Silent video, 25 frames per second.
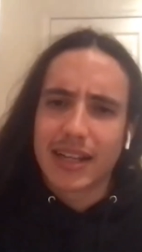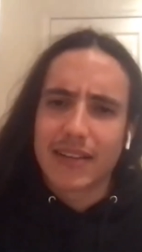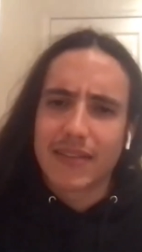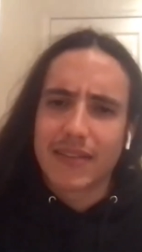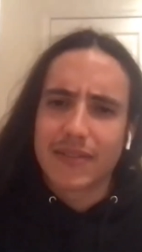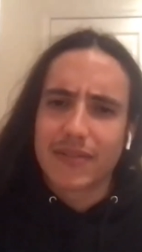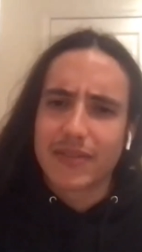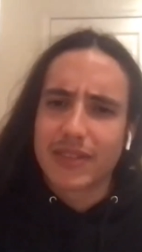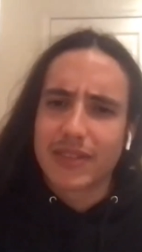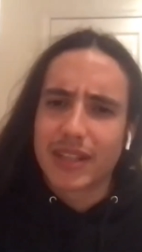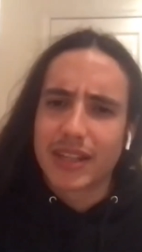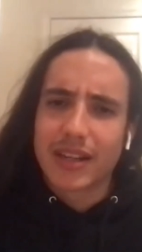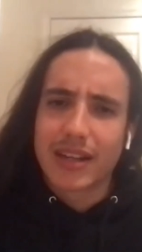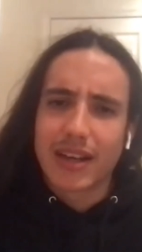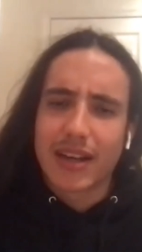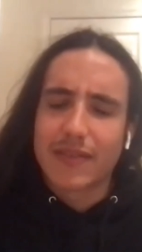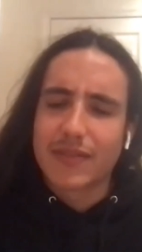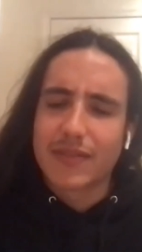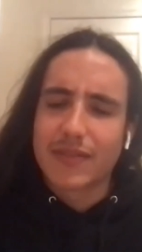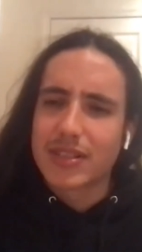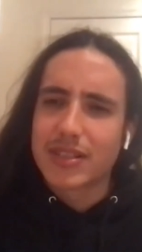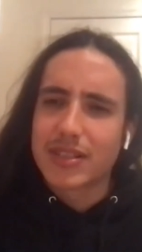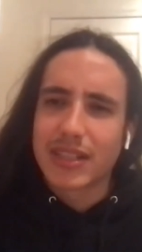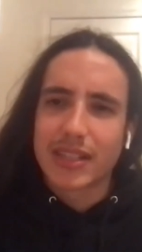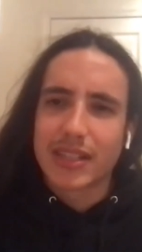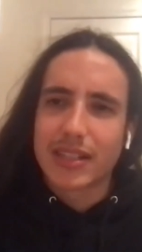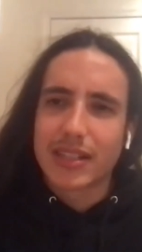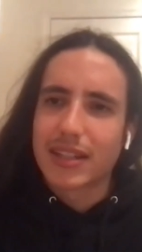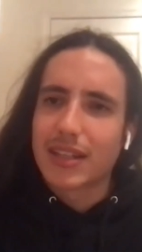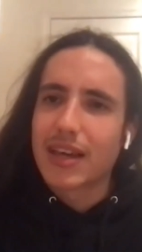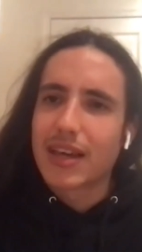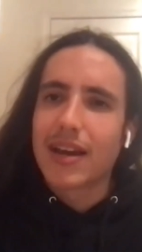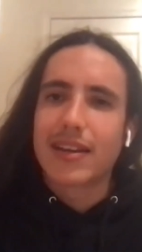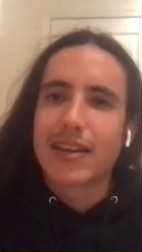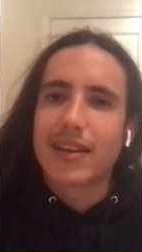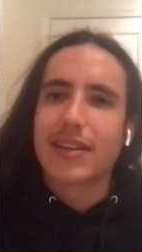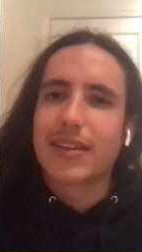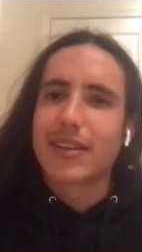And like I've yeah, I've just like
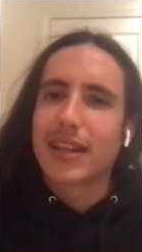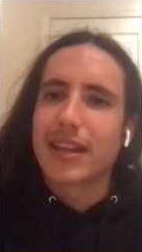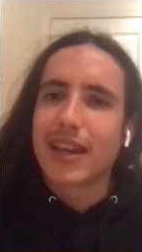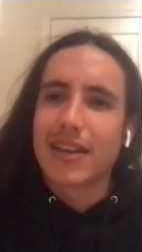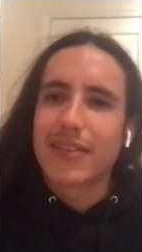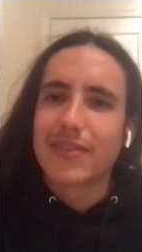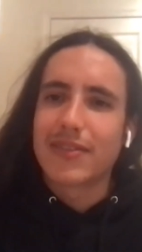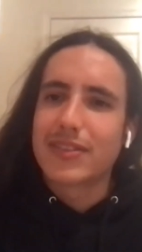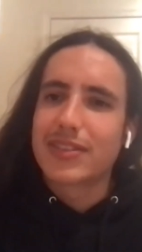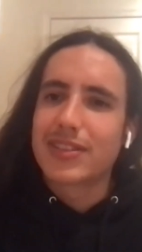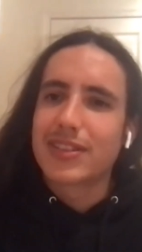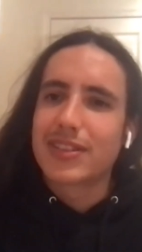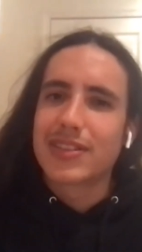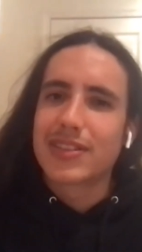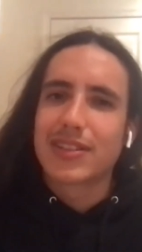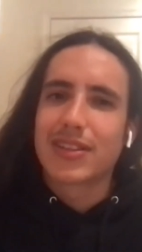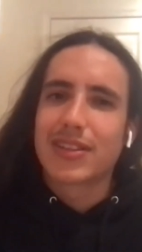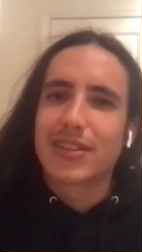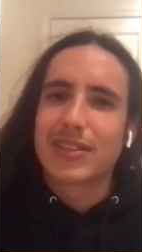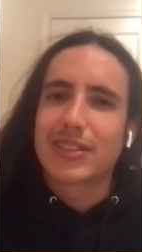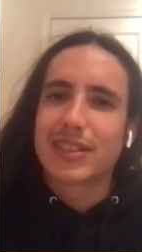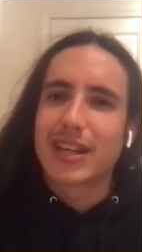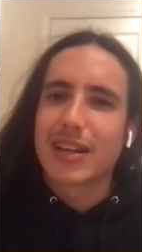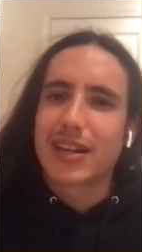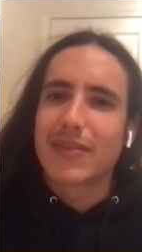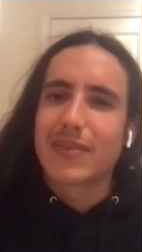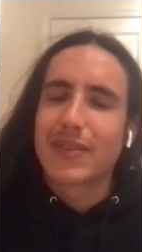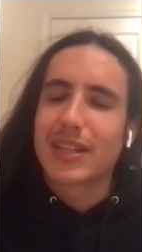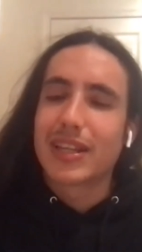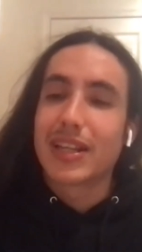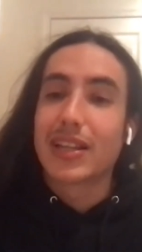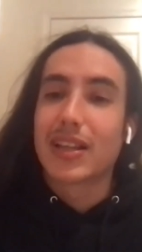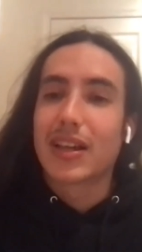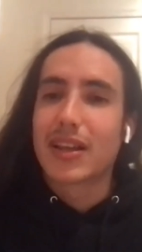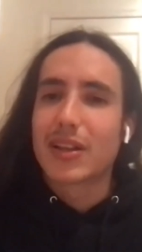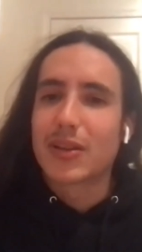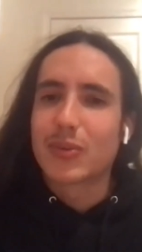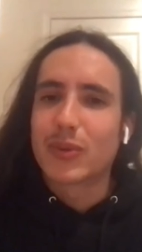not done that for such a long time
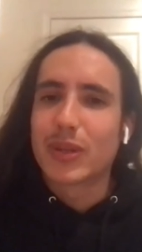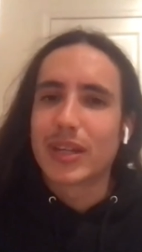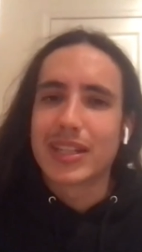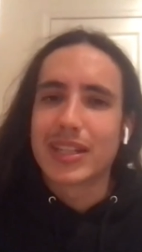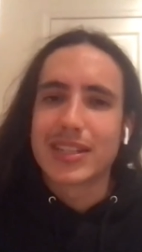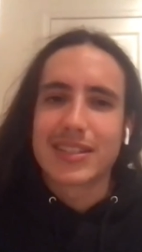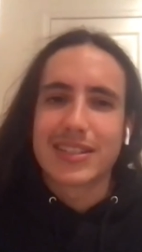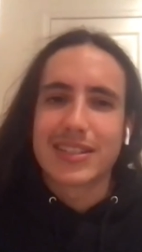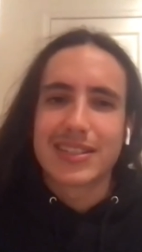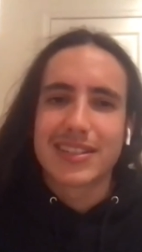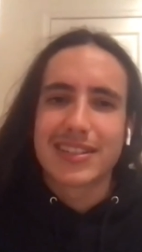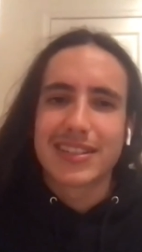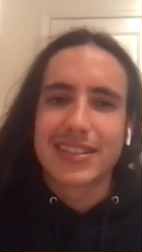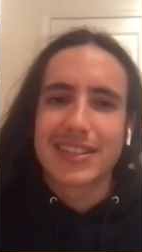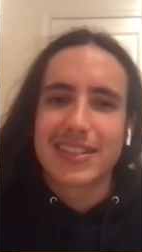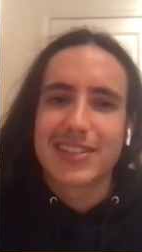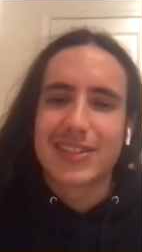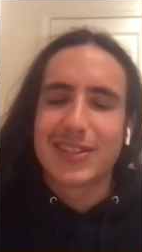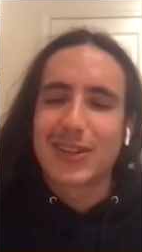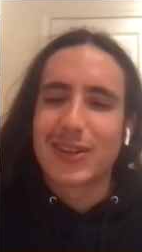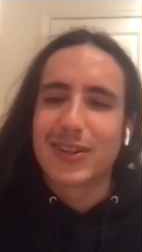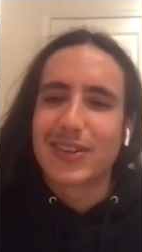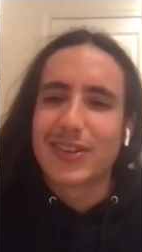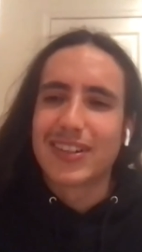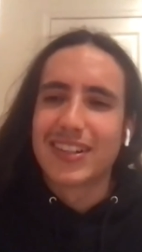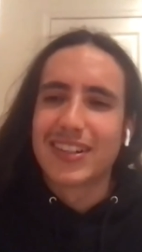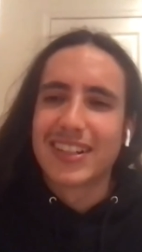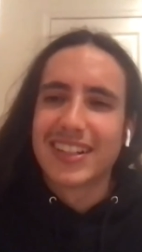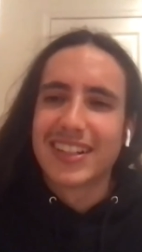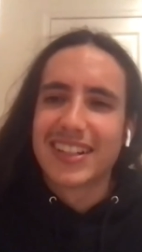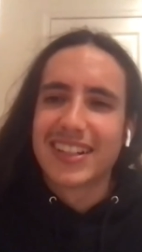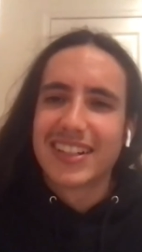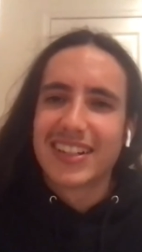in a lot of ways. So